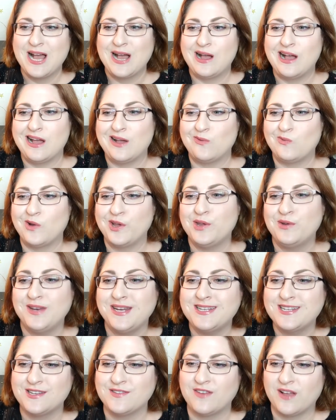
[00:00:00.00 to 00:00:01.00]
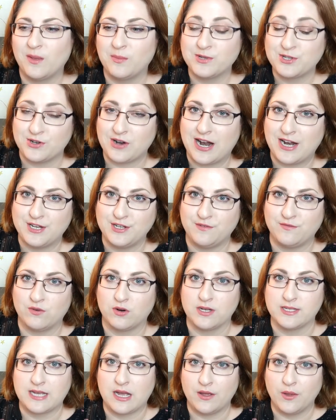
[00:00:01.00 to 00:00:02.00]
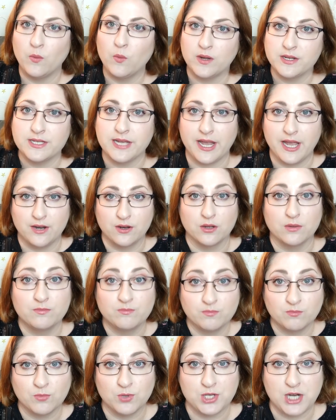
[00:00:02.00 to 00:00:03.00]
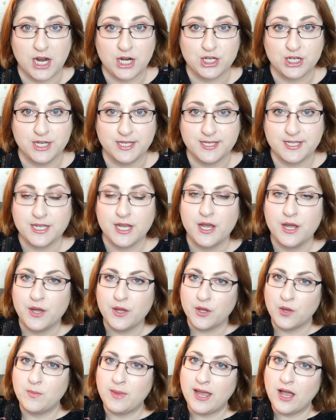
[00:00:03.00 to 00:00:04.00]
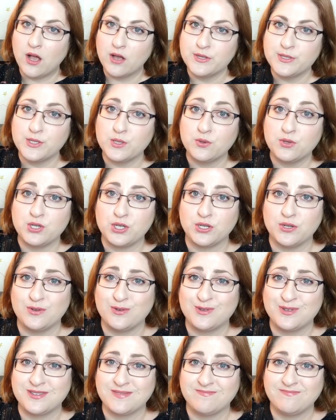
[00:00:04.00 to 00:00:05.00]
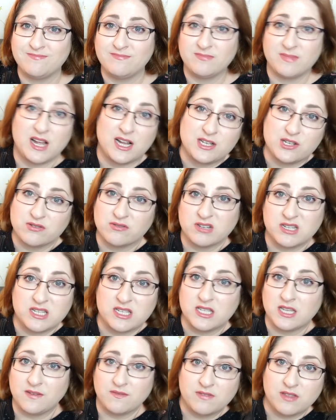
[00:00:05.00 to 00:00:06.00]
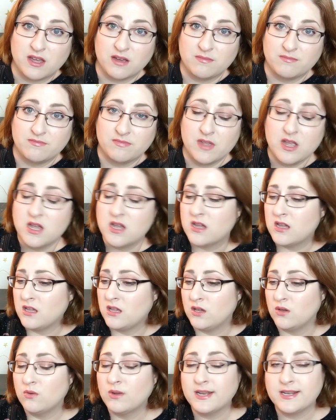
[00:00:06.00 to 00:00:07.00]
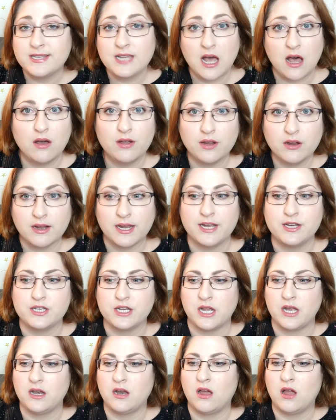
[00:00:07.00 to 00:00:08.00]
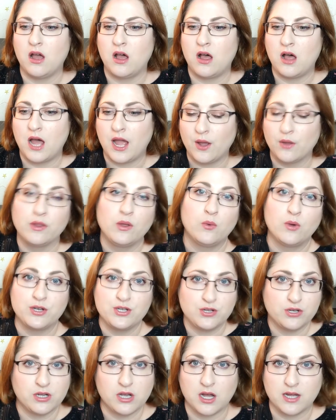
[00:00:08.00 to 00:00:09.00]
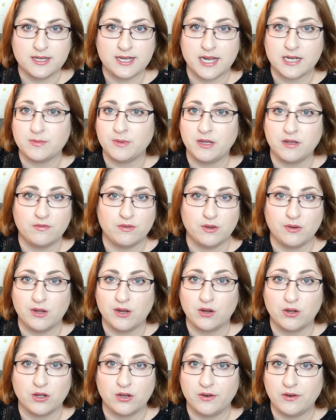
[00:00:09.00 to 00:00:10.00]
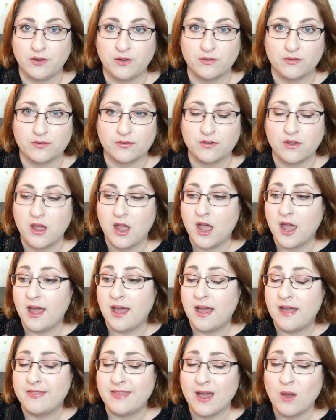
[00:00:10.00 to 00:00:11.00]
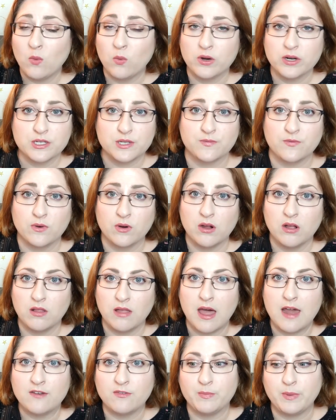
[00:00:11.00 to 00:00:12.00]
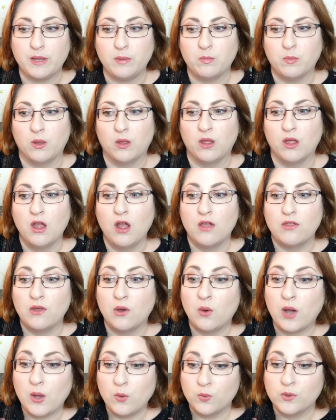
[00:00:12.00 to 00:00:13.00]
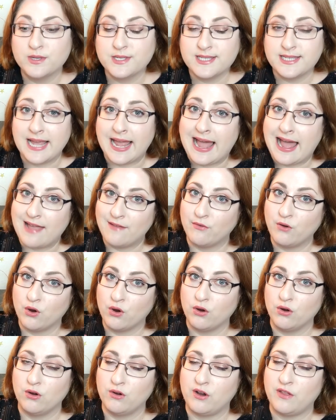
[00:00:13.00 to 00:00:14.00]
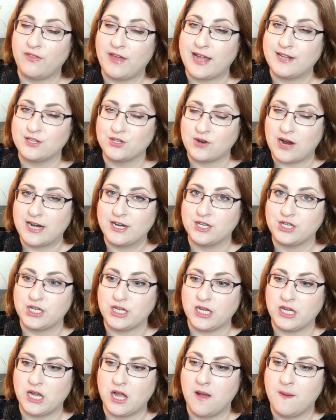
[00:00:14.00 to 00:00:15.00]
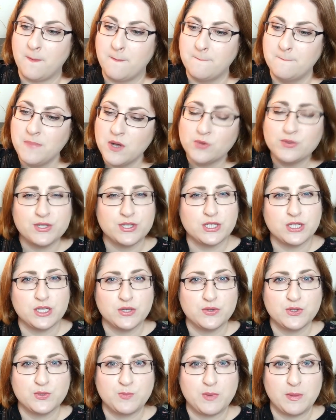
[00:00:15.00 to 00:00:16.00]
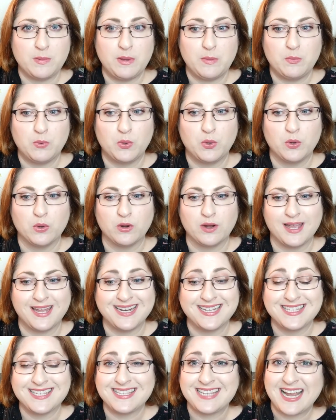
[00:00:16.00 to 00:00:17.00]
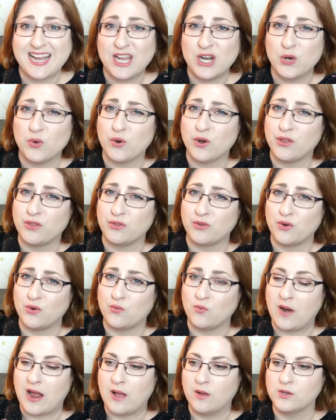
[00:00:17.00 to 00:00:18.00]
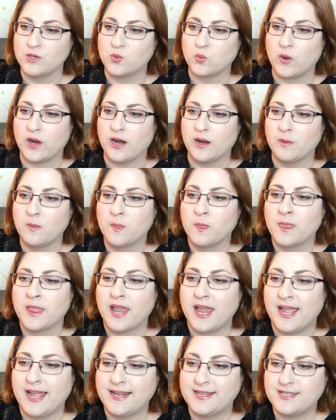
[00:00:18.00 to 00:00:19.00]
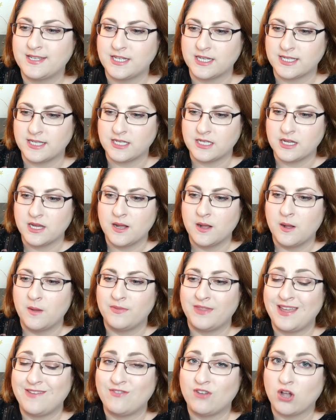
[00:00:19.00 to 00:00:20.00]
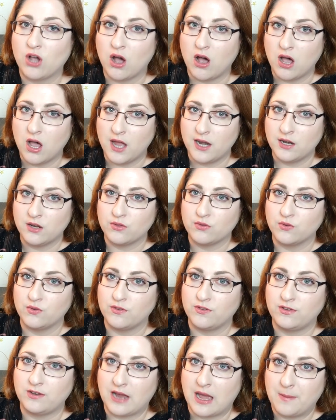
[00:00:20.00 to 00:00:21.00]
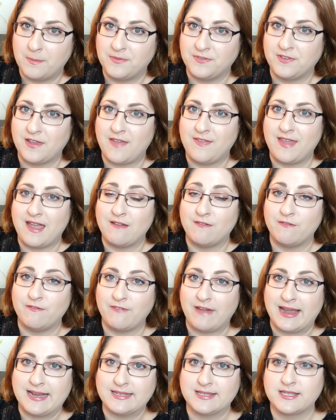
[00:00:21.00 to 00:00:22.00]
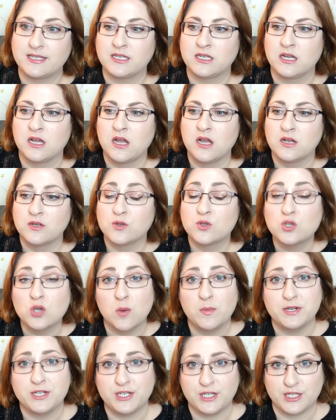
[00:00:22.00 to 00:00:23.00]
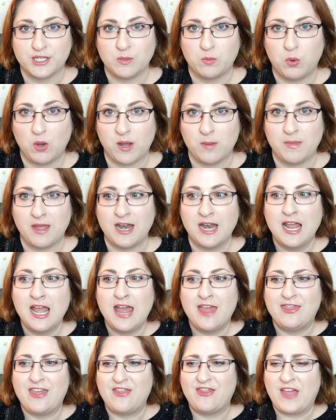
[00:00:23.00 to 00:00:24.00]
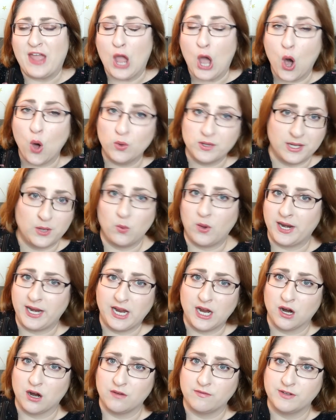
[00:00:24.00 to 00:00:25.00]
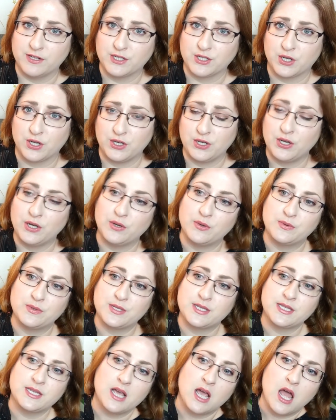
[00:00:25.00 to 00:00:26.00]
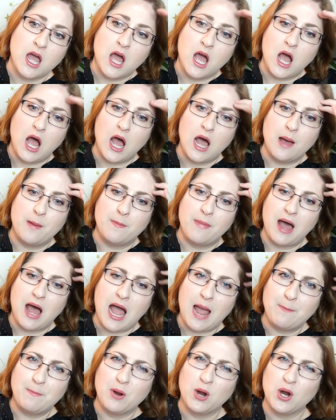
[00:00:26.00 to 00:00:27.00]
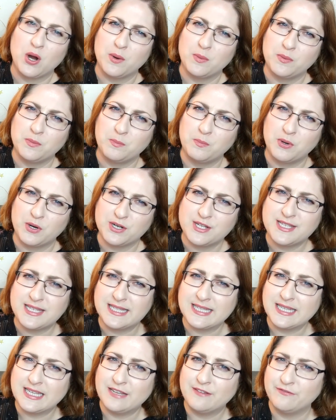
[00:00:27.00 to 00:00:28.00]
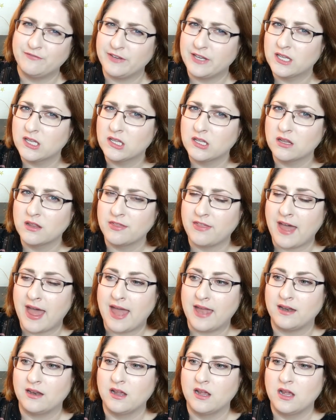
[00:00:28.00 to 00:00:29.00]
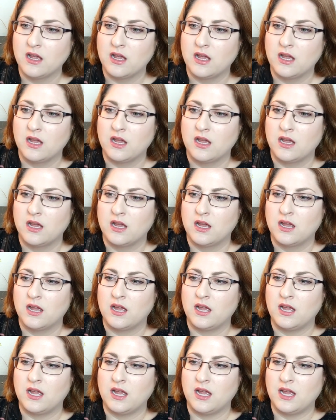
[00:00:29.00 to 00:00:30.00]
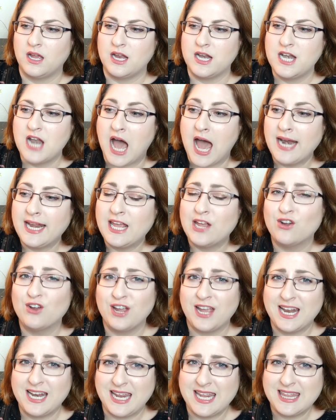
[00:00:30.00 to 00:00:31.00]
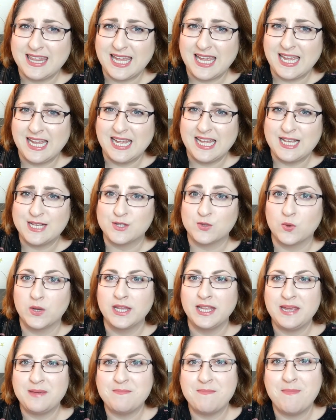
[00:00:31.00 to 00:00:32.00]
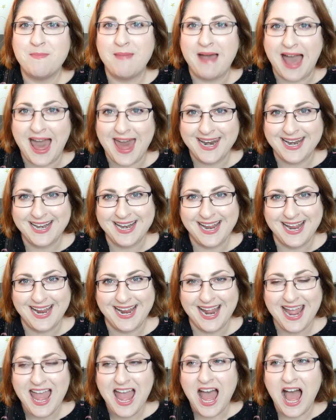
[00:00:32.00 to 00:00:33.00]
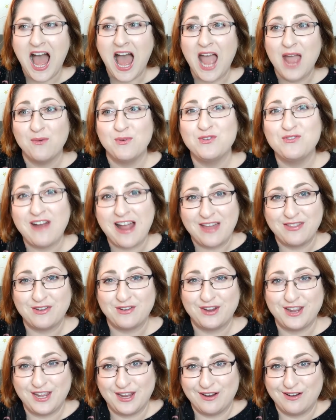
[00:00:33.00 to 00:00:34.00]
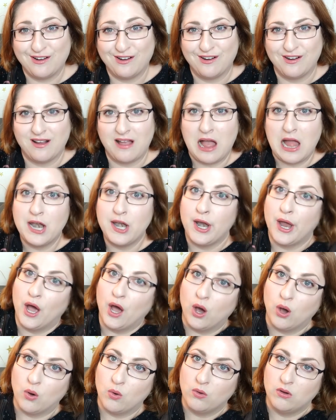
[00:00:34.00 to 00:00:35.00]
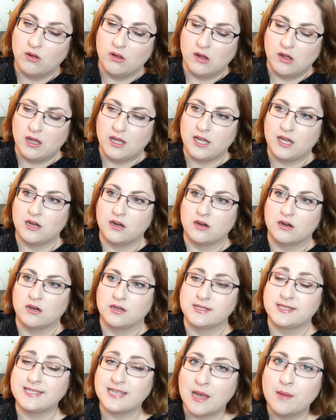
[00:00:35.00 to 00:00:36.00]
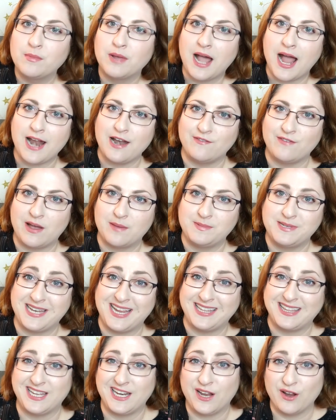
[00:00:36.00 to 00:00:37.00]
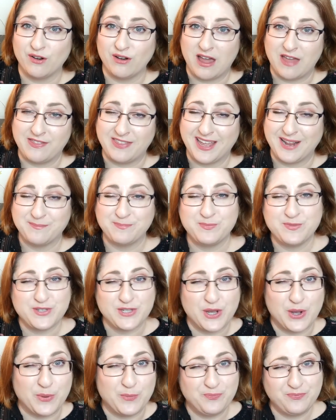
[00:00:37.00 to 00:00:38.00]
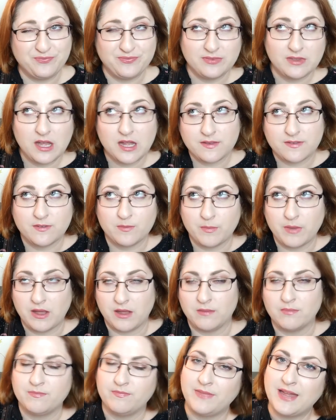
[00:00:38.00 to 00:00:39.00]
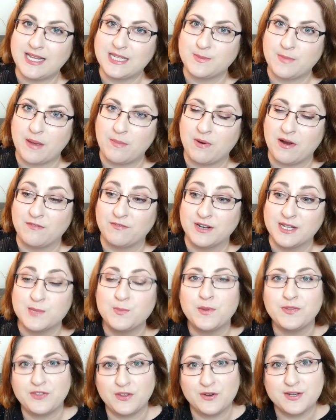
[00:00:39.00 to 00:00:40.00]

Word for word: Uh, what you need to develop a strategy for is how you want to handle rejections. You may also choose not to receive them. You can tell your agent, I only want you to contact me if you hear good news. And that works for a lot of people, though I will say I've heard that strategy mostly used by people who are in a second or a third round, where it's just they've gone through the steps and they've faced so much disappointment that they only want to hear if it's good news. Um, I per personally feel that not hearing anything is really maddening. I would rather hear a no, hear some kind of update than hear nothing. So that's my, that's my preference, but